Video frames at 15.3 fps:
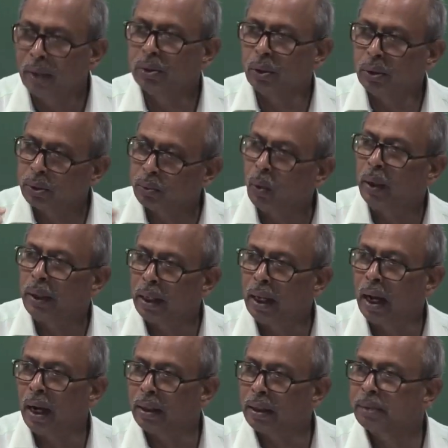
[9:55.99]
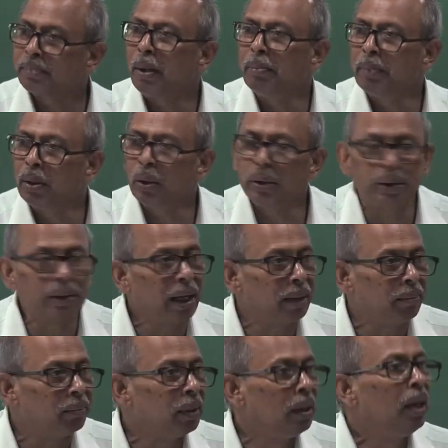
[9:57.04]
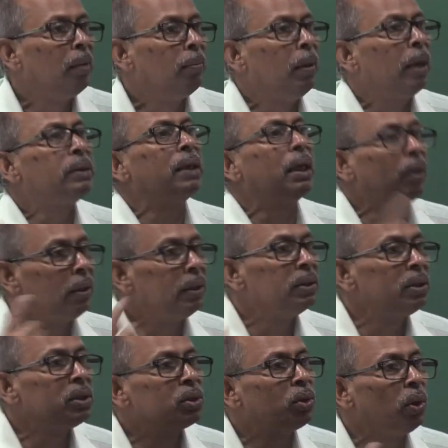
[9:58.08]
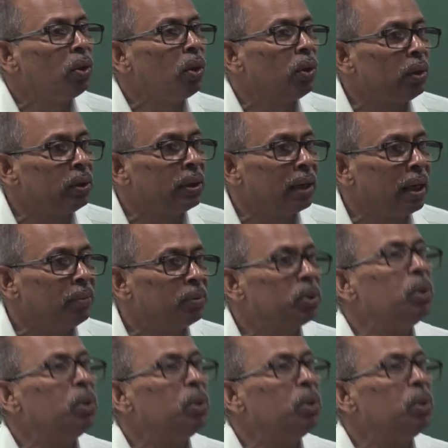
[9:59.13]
So, it is working, heart is pumping all the time, blood circulation is going on all the time.